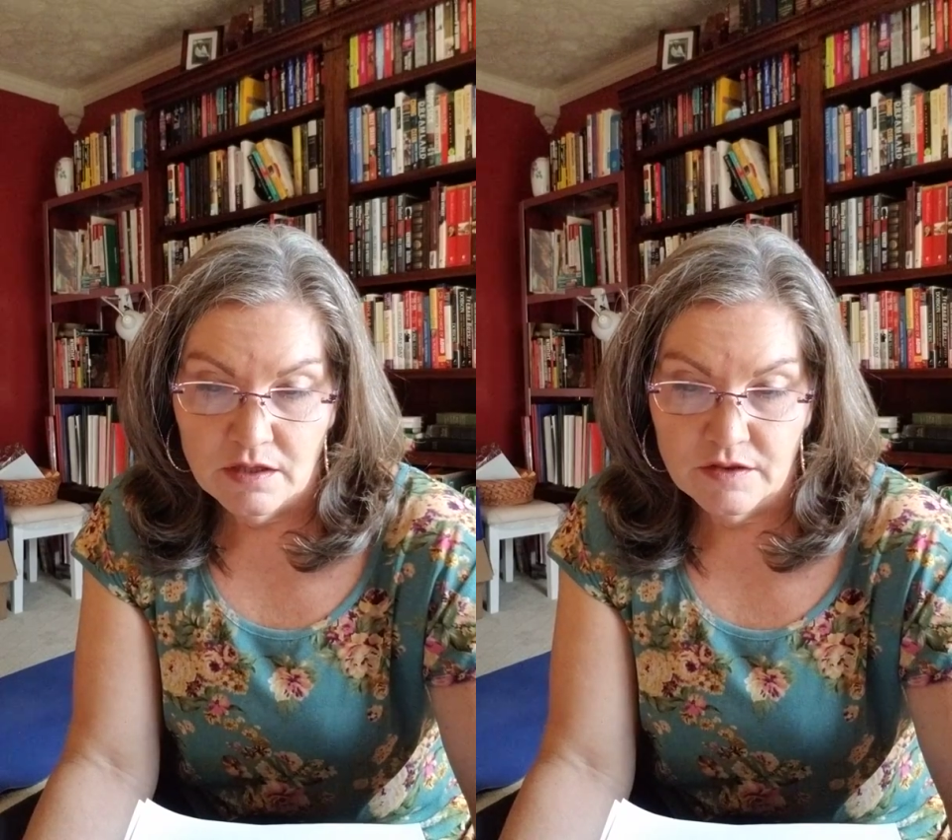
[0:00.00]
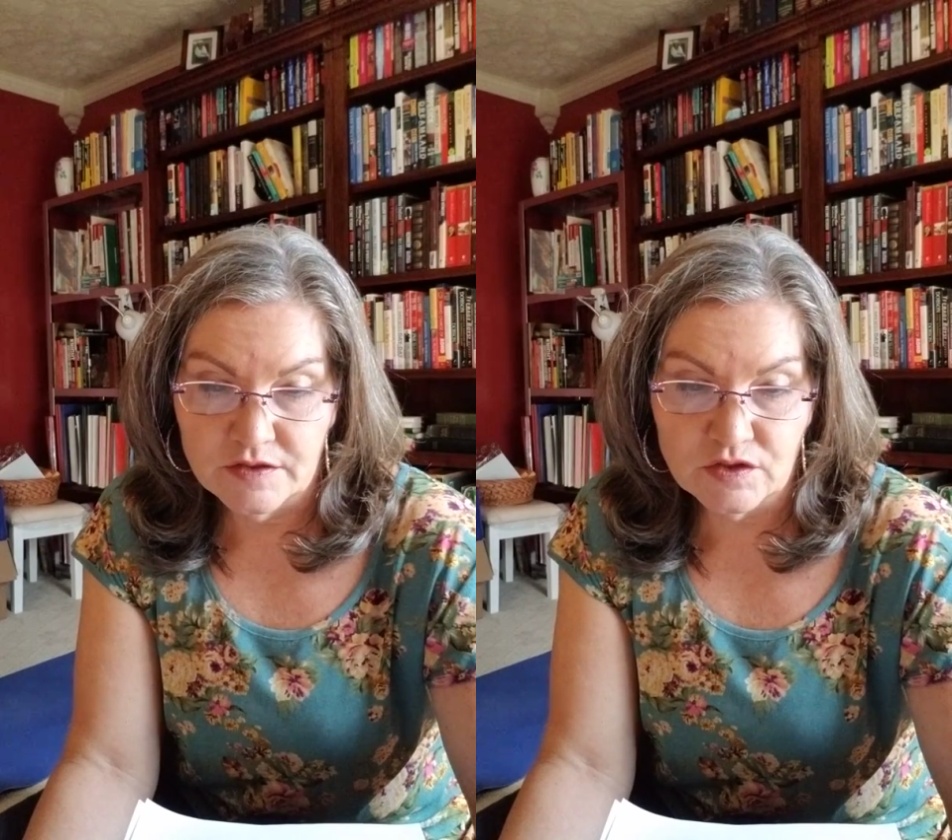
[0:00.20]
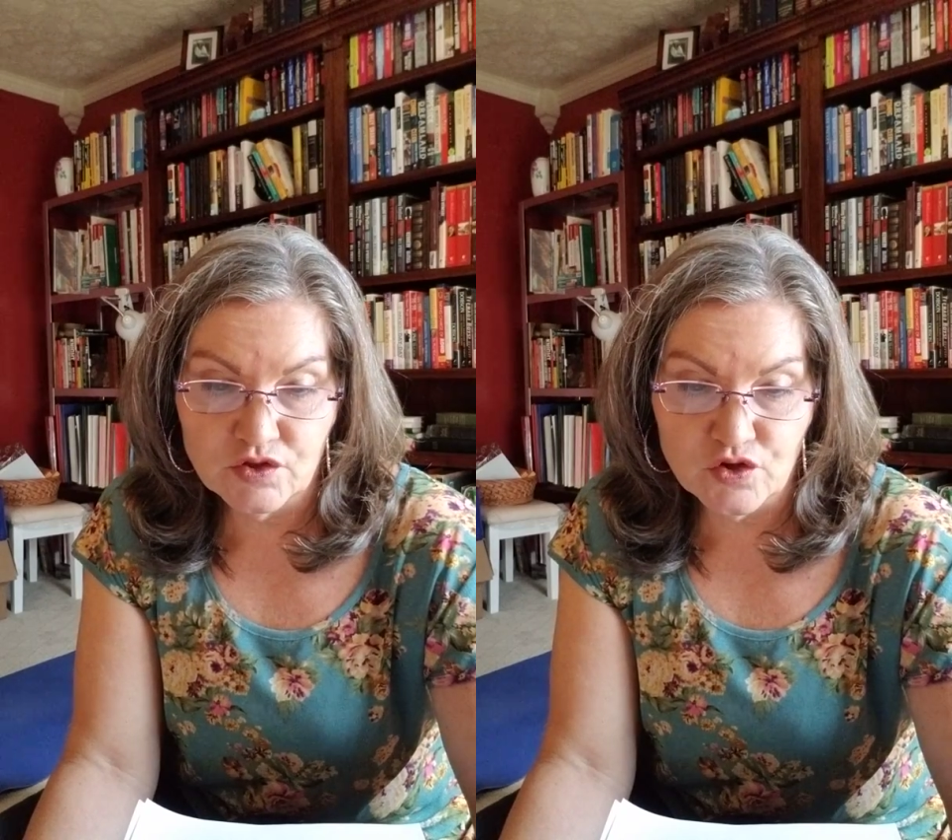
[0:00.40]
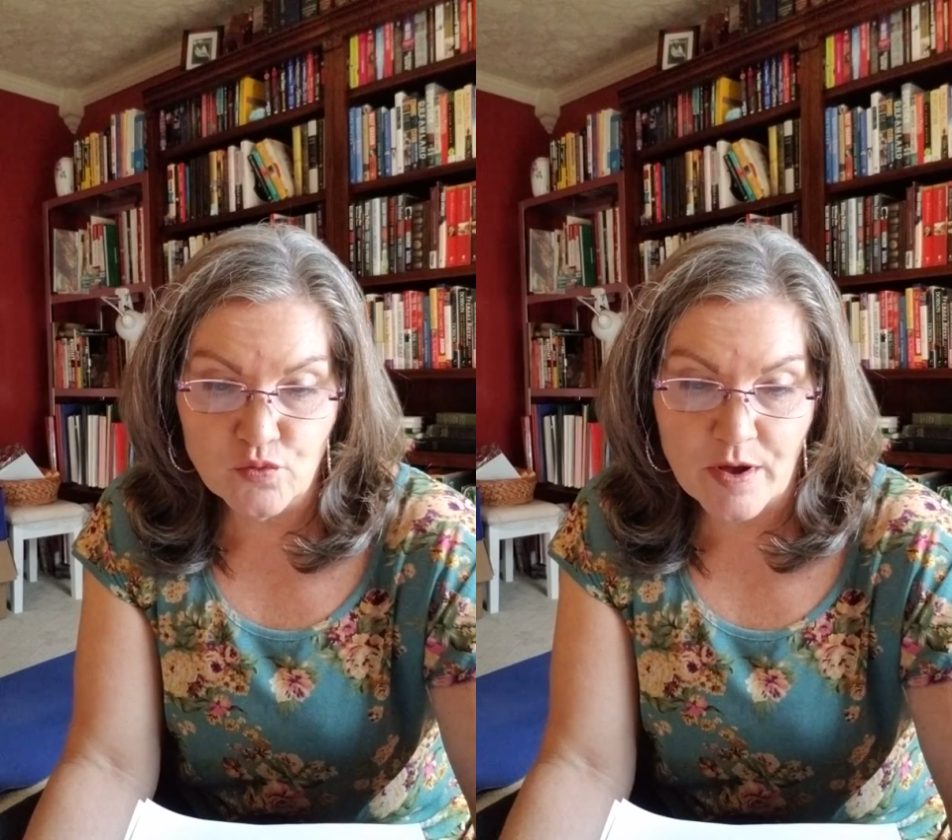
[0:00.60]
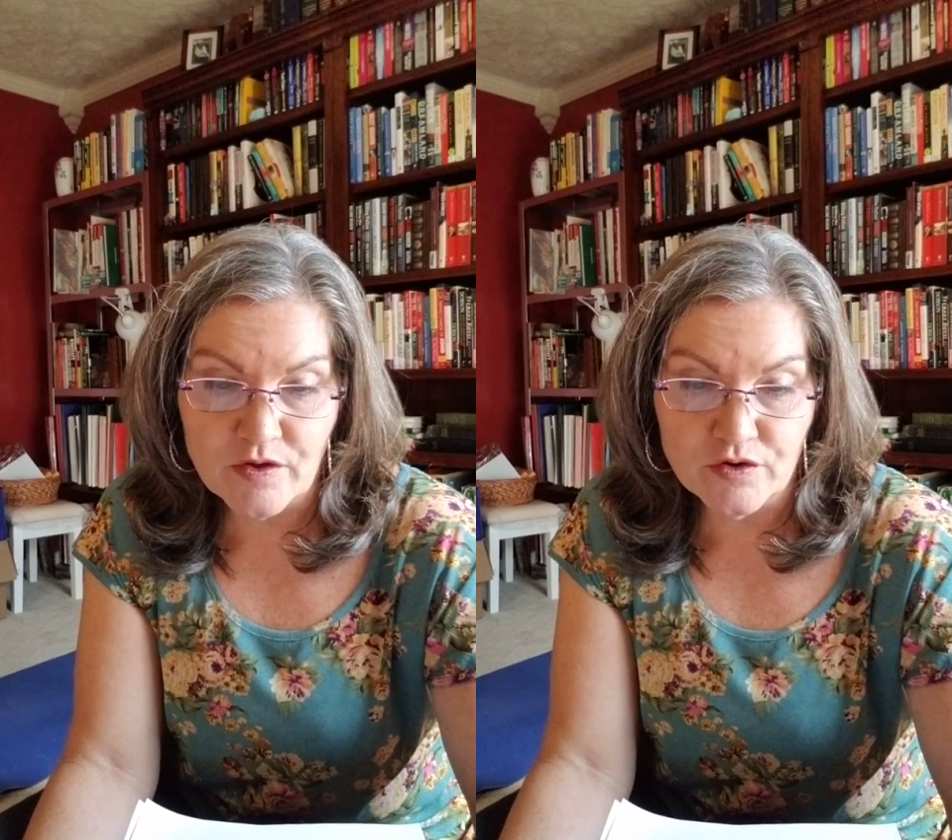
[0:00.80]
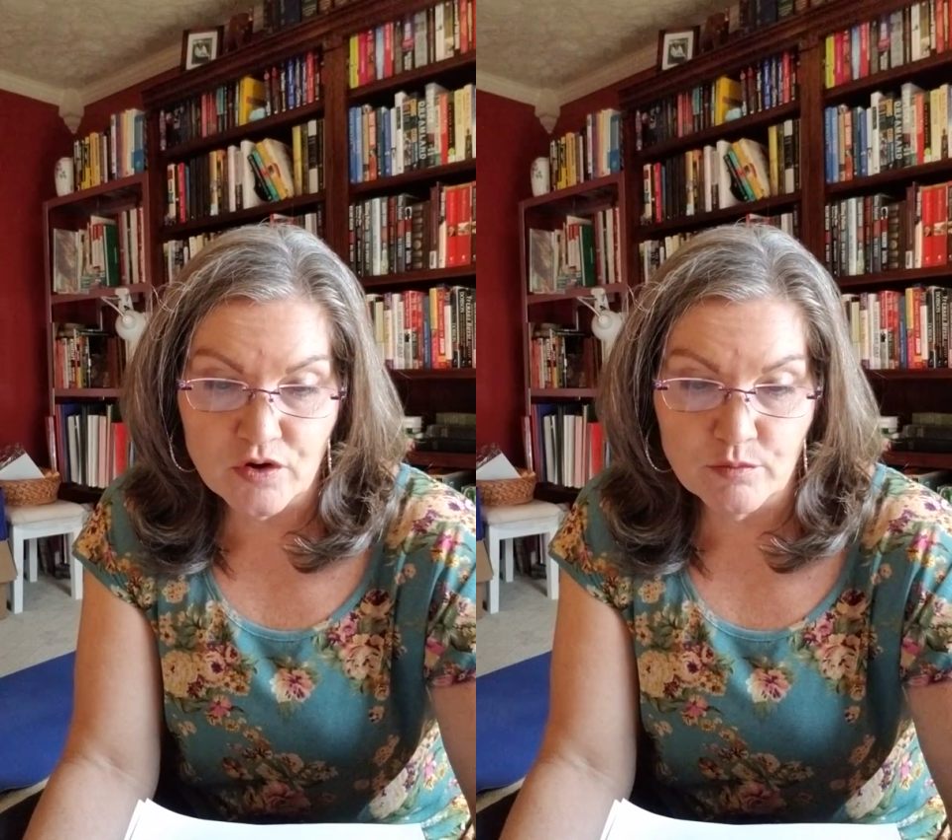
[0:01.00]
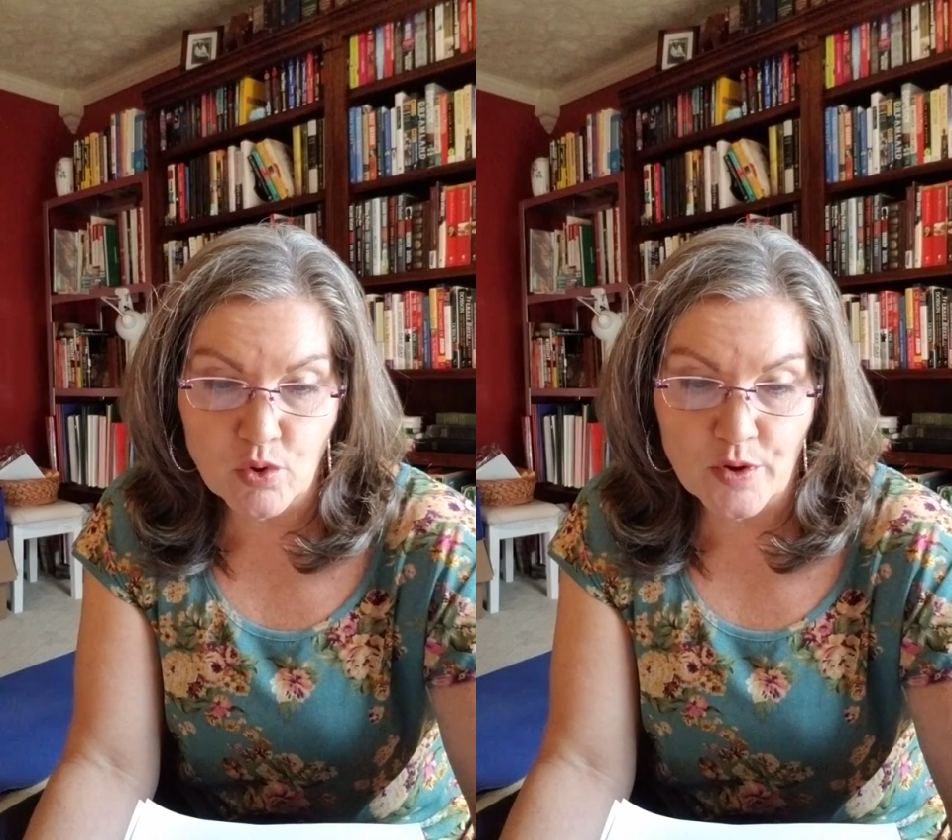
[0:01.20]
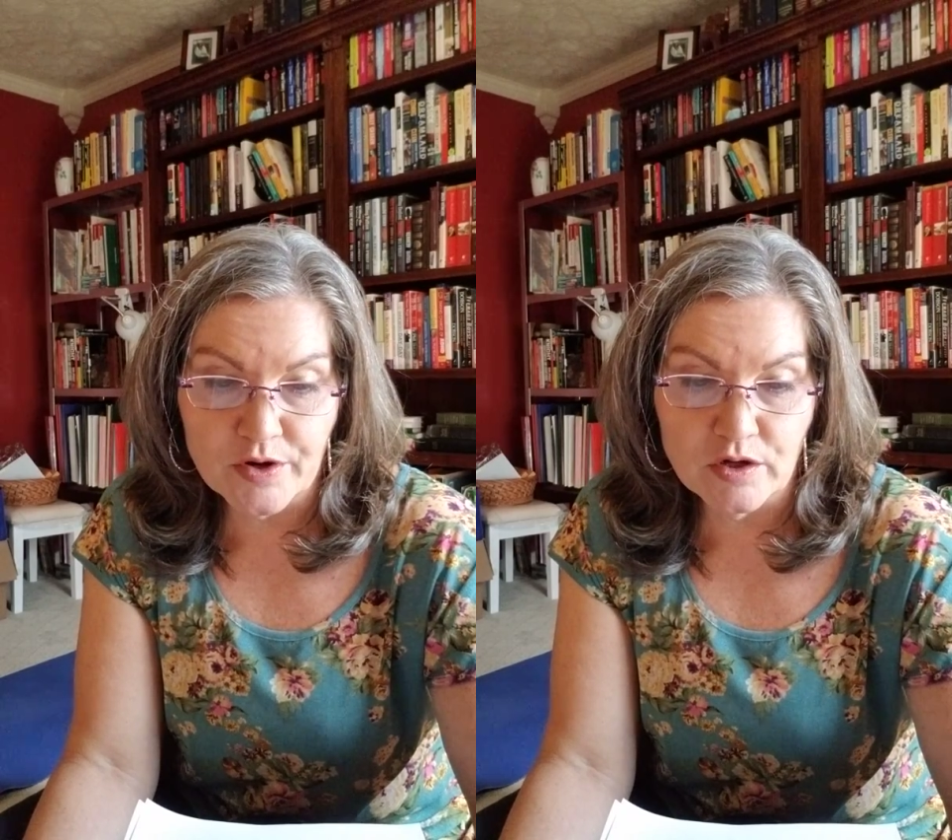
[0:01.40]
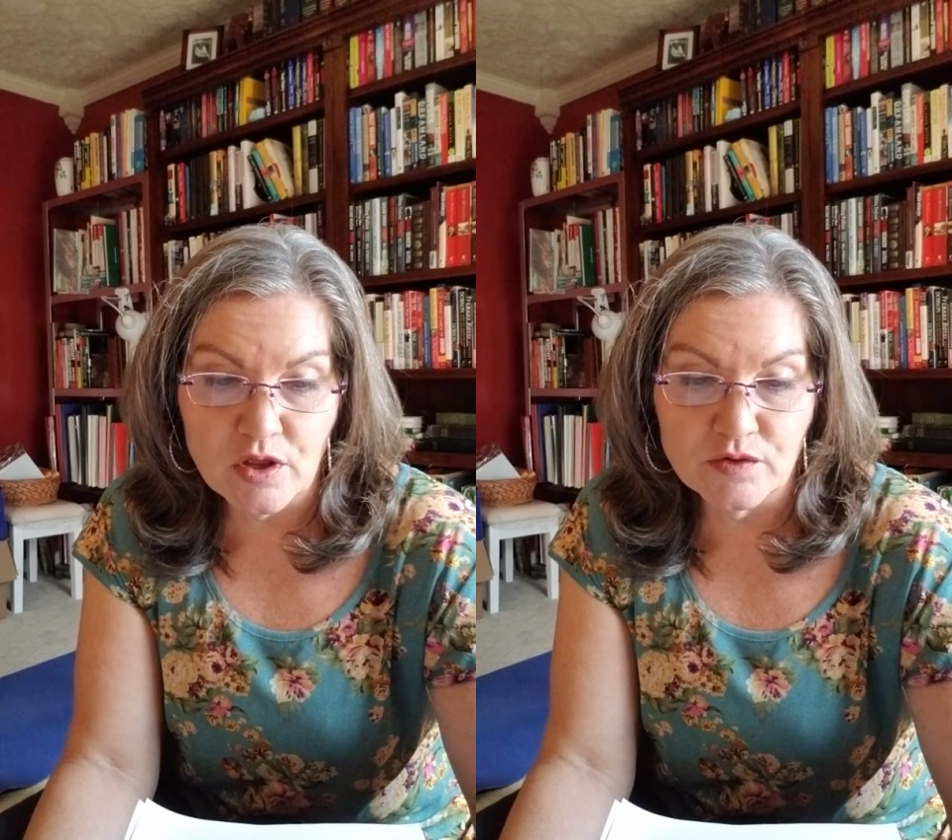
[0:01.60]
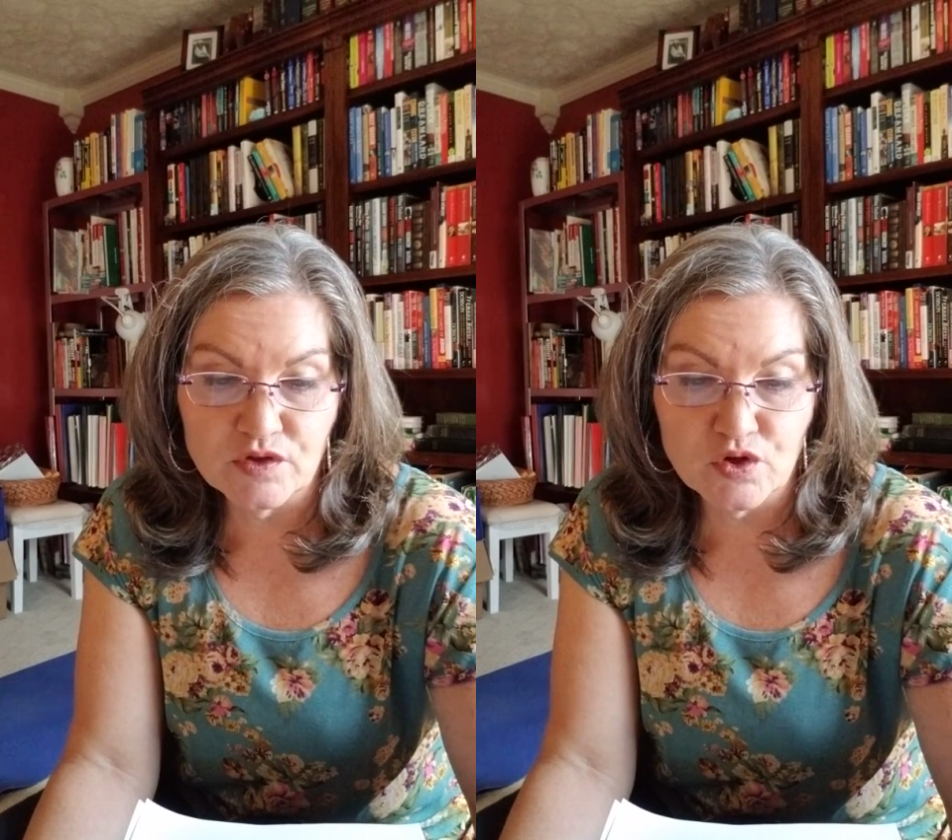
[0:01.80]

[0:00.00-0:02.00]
This is true whether your employer closes